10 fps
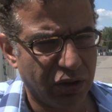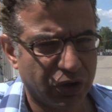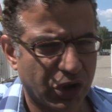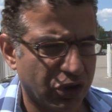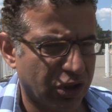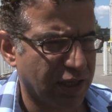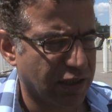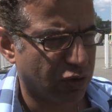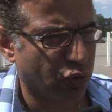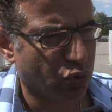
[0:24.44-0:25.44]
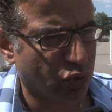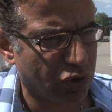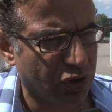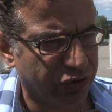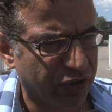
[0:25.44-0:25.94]
Trond had
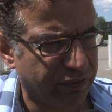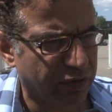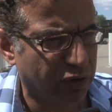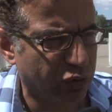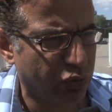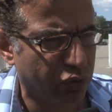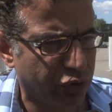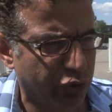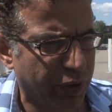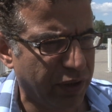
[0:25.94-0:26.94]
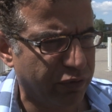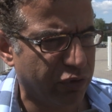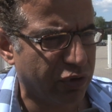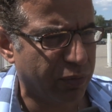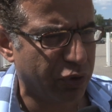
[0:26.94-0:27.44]
to travel to Norway
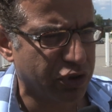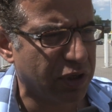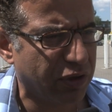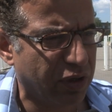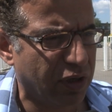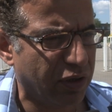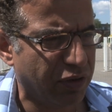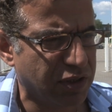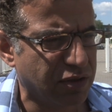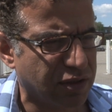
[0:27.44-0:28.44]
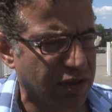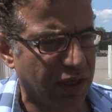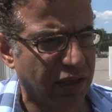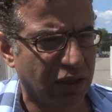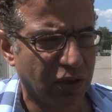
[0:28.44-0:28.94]
for personal reasons,
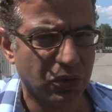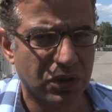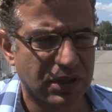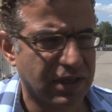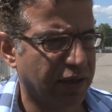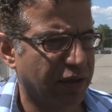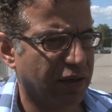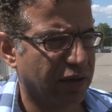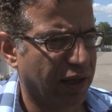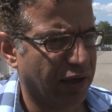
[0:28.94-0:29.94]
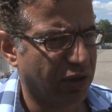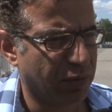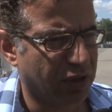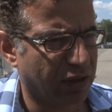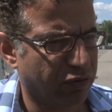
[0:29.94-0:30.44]
and he couldn't sign the
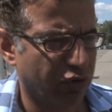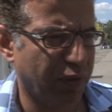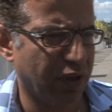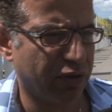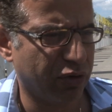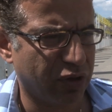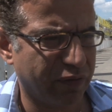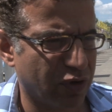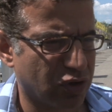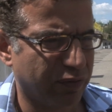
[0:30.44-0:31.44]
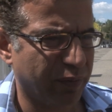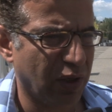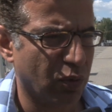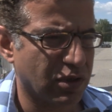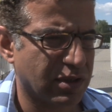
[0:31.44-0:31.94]
agreement. And for me, the 31st of
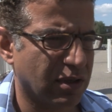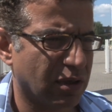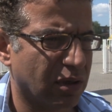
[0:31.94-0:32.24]
May was